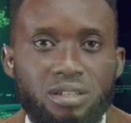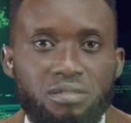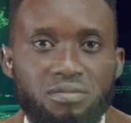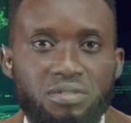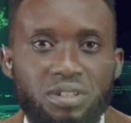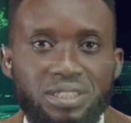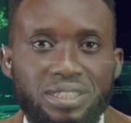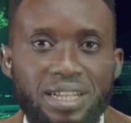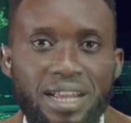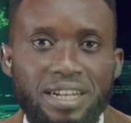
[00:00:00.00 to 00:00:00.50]

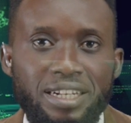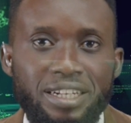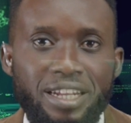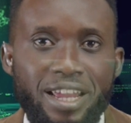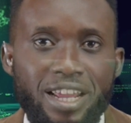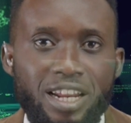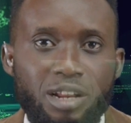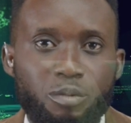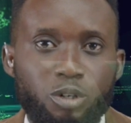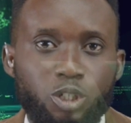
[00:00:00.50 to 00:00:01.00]
The
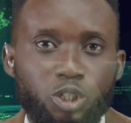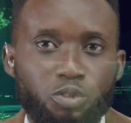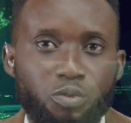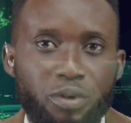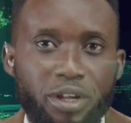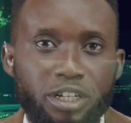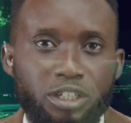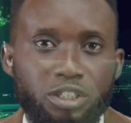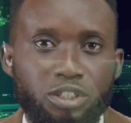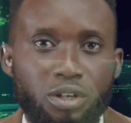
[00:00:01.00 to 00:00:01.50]
10-day
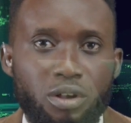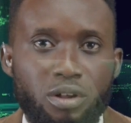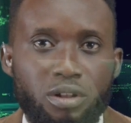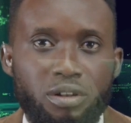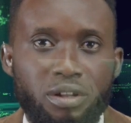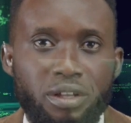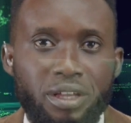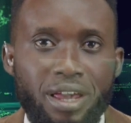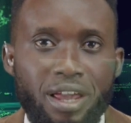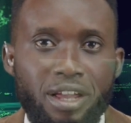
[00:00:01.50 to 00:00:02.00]

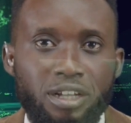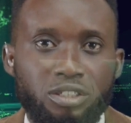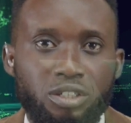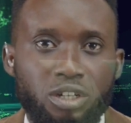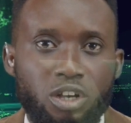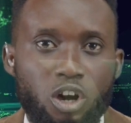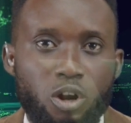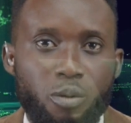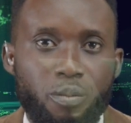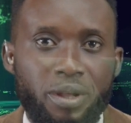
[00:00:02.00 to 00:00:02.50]
demonstration against
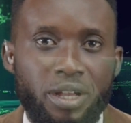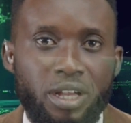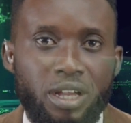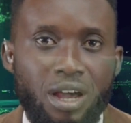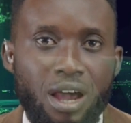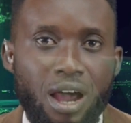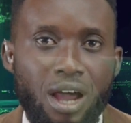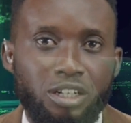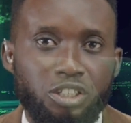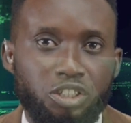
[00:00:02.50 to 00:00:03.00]
economic
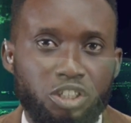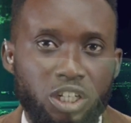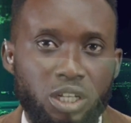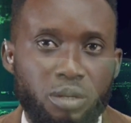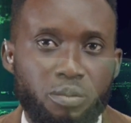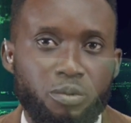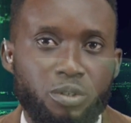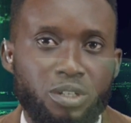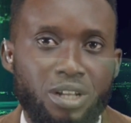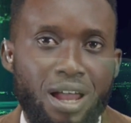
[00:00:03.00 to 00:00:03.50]

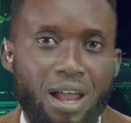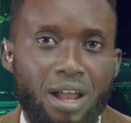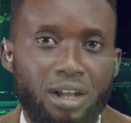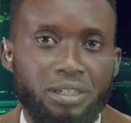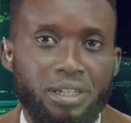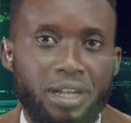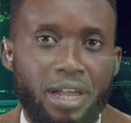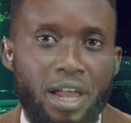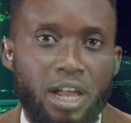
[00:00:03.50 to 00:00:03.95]
hardship tagged